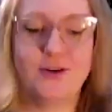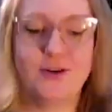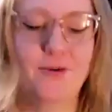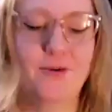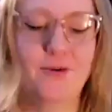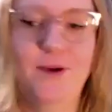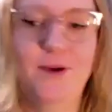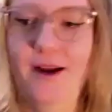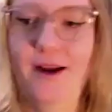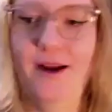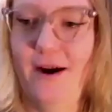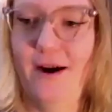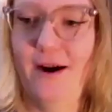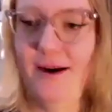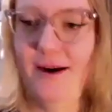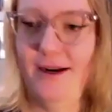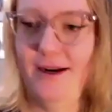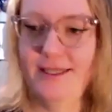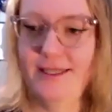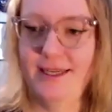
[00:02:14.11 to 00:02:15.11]
We
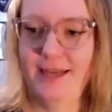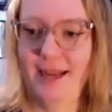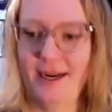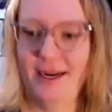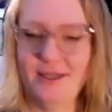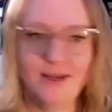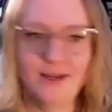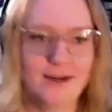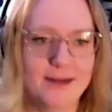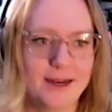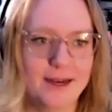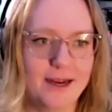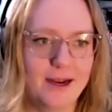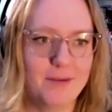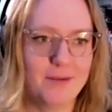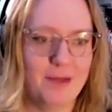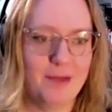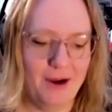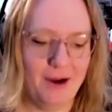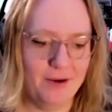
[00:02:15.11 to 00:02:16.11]
are today talking
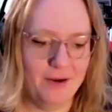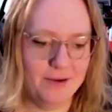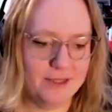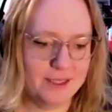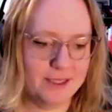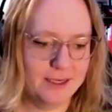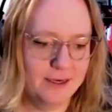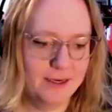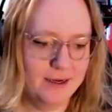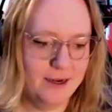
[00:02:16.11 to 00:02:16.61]
about